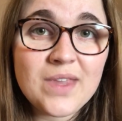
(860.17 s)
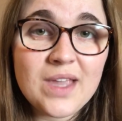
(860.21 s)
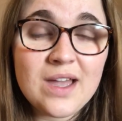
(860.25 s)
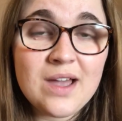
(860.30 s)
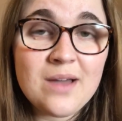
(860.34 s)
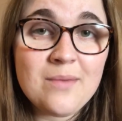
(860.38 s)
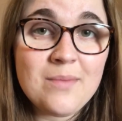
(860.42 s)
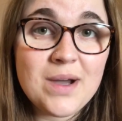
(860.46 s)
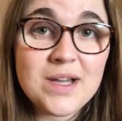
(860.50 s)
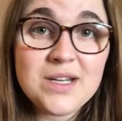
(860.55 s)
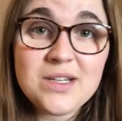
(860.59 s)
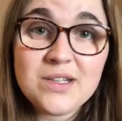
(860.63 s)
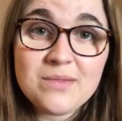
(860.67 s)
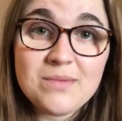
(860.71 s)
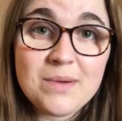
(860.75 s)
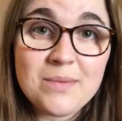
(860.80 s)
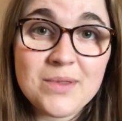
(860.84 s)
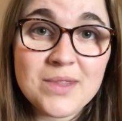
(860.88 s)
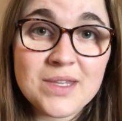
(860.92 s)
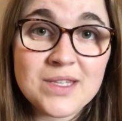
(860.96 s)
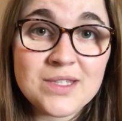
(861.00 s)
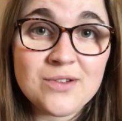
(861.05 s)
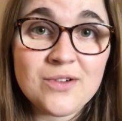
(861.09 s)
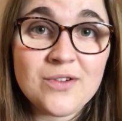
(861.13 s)
I took them
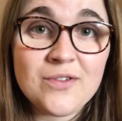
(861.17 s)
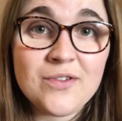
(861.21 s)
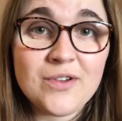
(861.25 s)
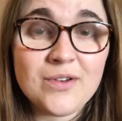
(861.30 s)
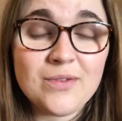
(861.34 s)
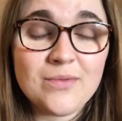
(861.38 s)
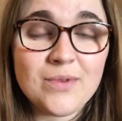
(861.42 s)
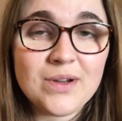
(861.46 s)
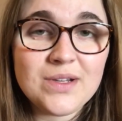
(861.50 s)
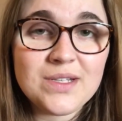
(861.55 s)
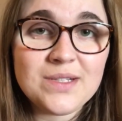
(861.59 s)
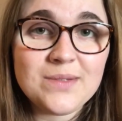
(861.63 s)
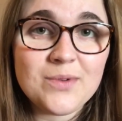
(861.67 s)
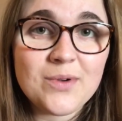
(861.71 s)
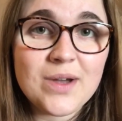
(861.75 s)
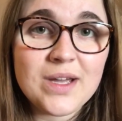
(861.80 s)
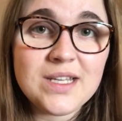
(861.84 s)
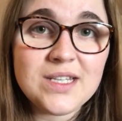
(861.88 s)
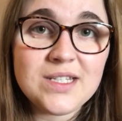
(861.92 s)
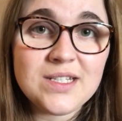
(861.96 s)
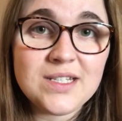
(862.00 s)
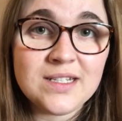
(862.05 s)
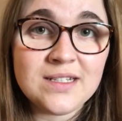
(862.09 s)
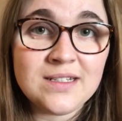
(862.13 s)
up on this offer and wrote some
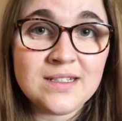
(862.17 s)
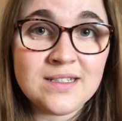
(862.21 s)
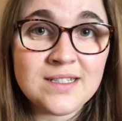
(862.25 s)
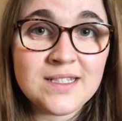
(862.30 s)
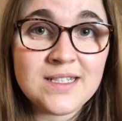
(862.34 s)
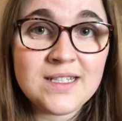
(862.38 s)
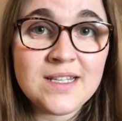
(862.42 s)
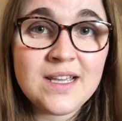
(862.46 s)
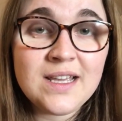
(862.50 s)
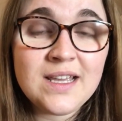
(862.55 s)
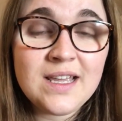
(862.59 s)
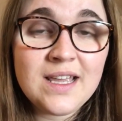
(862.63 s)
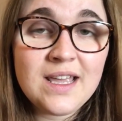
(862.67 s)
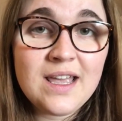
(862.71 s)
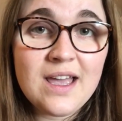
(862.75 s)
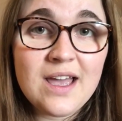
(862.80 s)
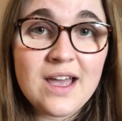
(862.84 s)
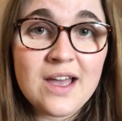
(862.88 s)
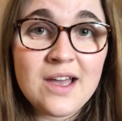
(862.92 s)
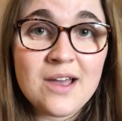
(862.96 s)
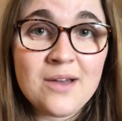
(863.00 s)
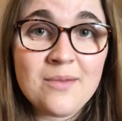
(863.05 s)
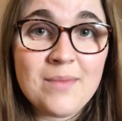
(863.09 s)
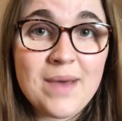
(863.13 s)
questions,
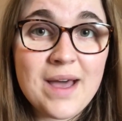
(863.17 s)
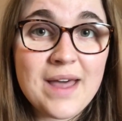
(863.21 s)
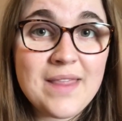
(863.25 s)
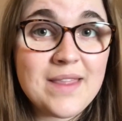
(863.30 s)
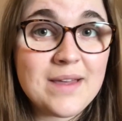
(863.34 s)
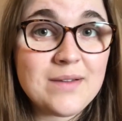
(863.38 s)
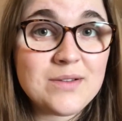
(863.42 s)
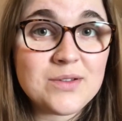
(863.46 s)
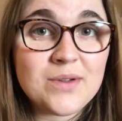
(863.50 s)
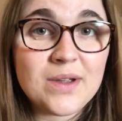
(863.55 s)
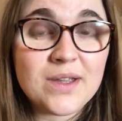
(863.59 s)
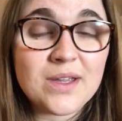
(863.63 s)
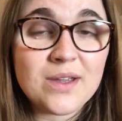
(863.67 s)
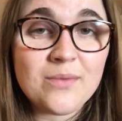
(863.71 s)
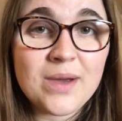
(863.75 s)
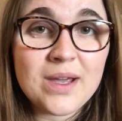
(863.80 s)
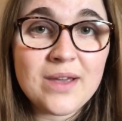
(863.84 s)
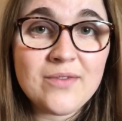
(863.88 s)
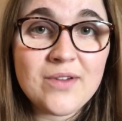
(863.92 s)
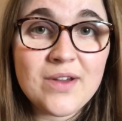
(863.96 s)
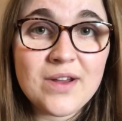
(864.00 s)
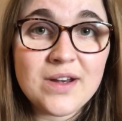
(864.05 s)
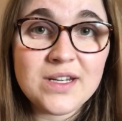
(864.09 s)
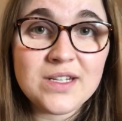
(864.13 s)
and that was quite a good way
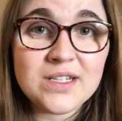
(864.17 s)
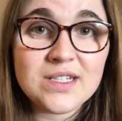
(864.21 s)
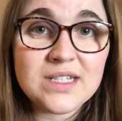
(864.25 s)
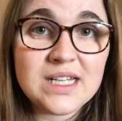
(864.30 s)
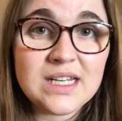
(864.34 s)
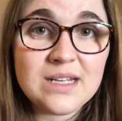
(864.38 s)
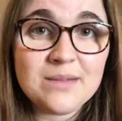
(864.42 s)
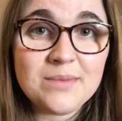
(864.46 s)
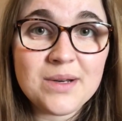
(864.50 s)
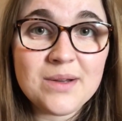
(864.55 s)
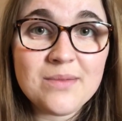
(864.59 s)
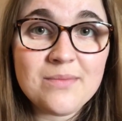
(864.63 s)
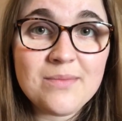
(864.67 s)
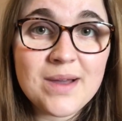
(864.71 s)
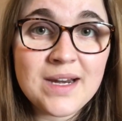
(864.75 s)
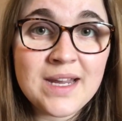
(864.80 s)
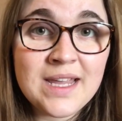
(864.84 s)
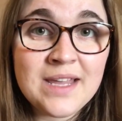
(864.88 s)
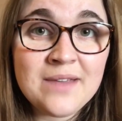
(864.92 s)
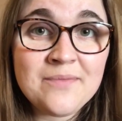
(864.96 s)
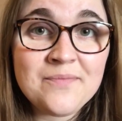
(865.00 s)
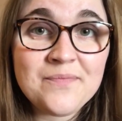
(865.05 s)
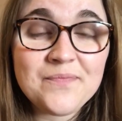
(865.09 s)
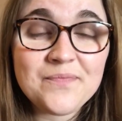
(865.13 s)
of earning just a little bit of
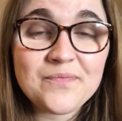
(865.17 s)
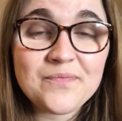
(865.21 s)
money.